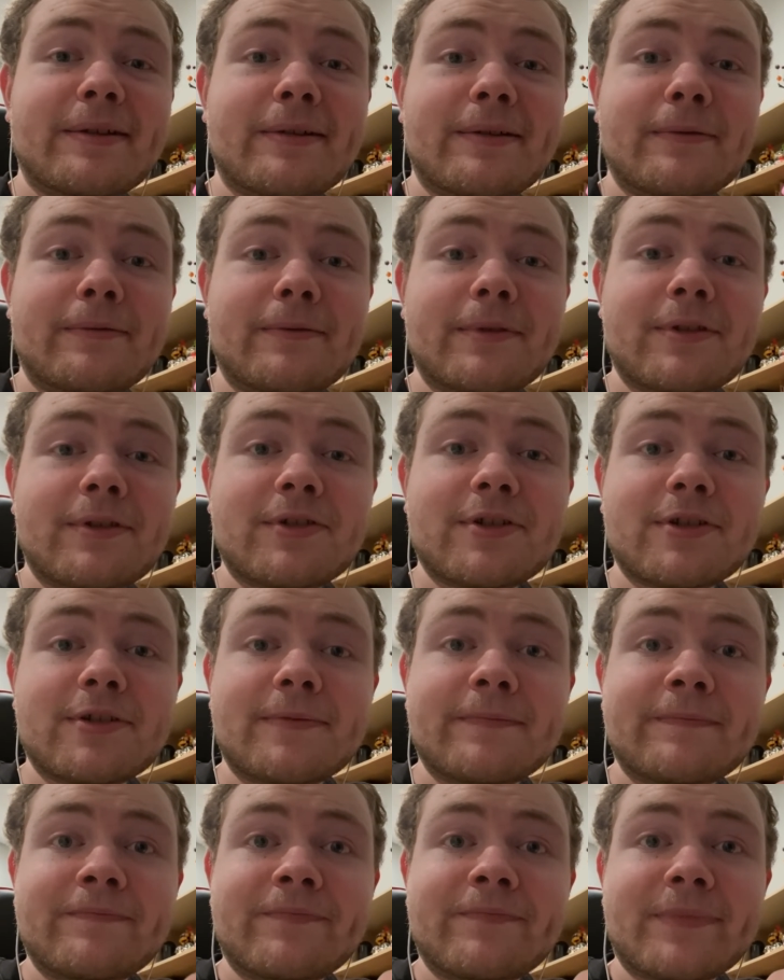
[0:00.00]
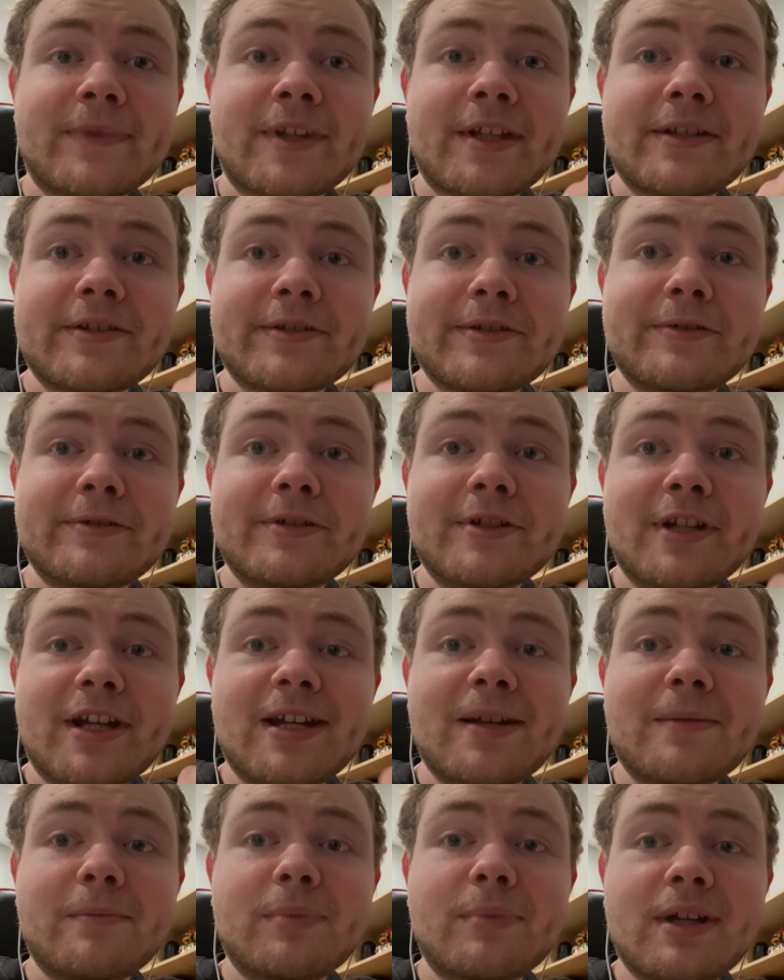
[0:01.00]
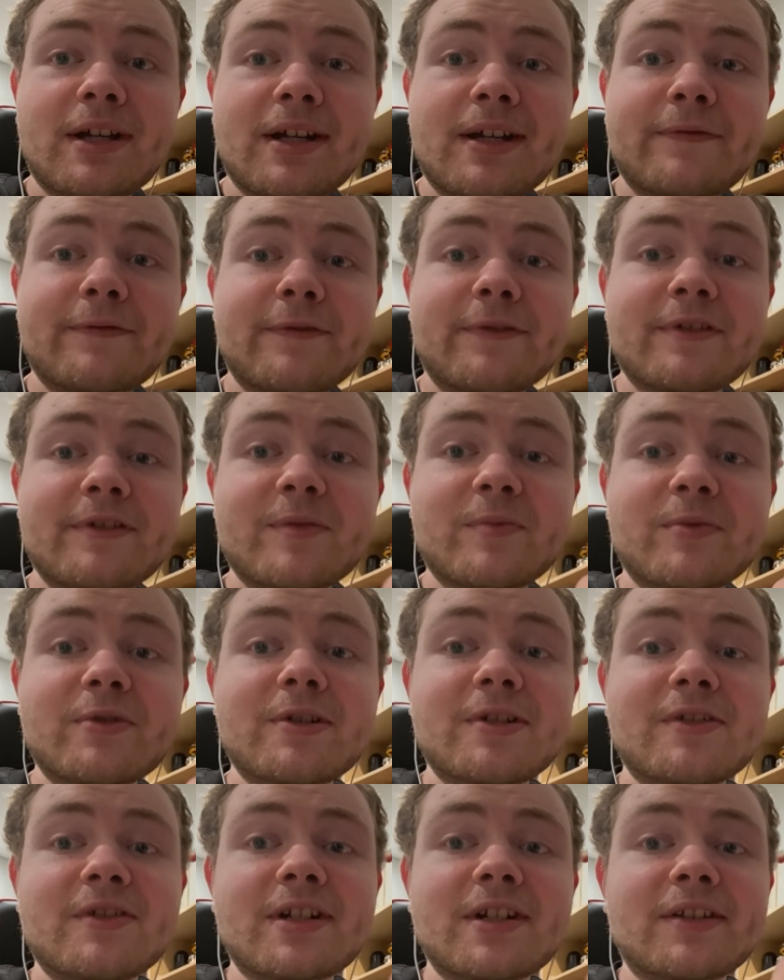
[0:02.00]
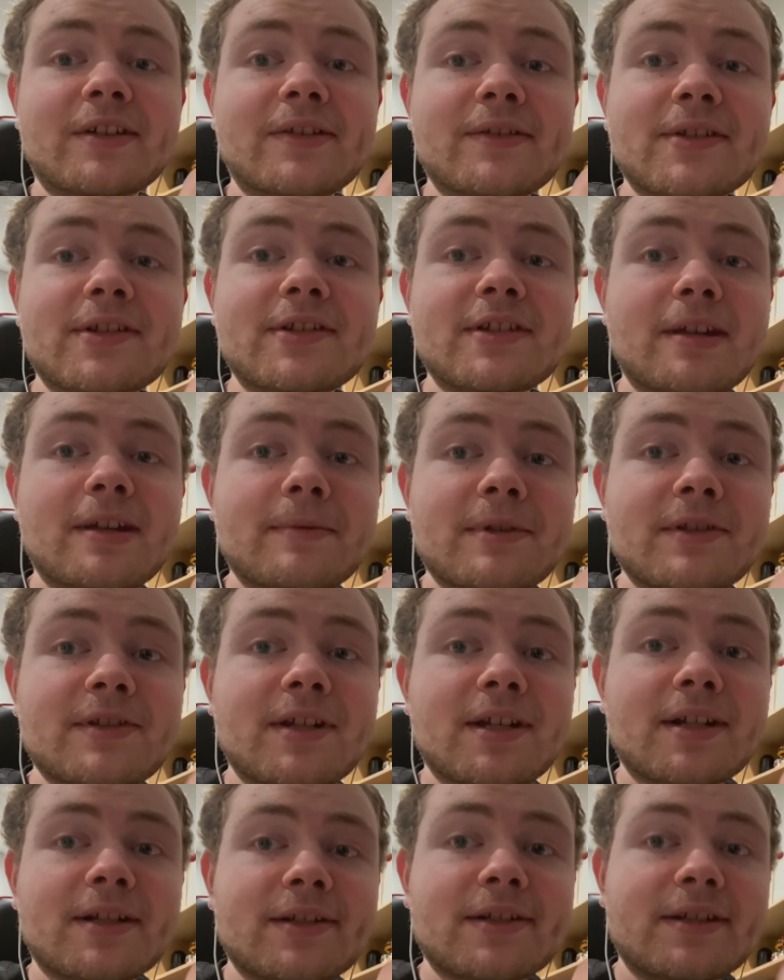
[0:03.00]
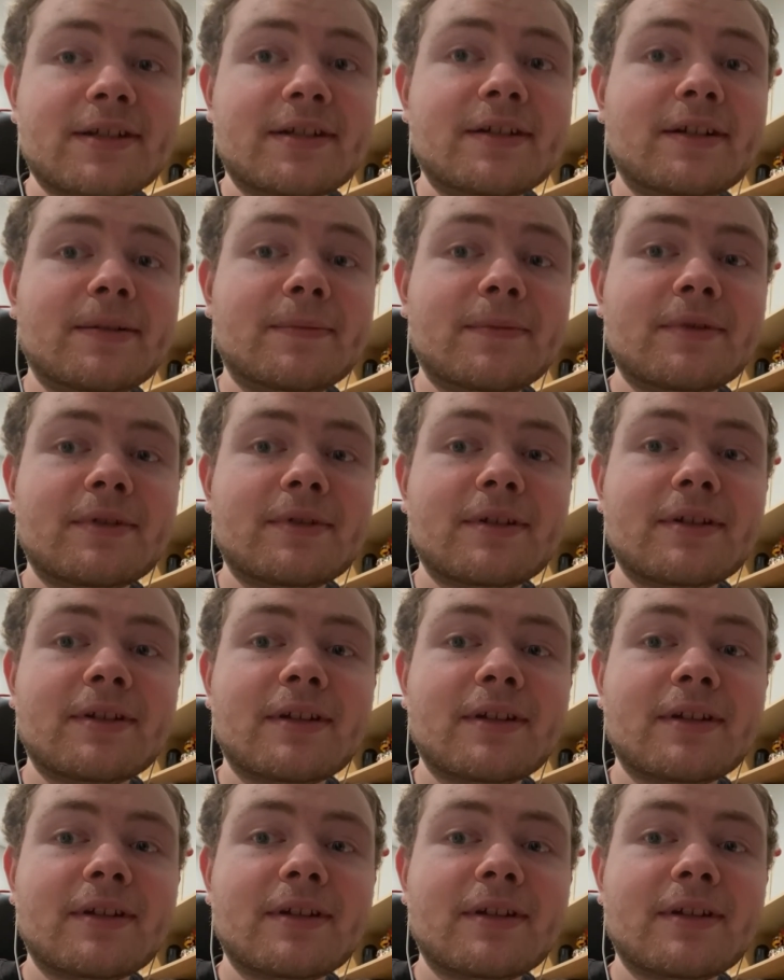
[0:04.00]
which is good and bad for this project at the same exact time.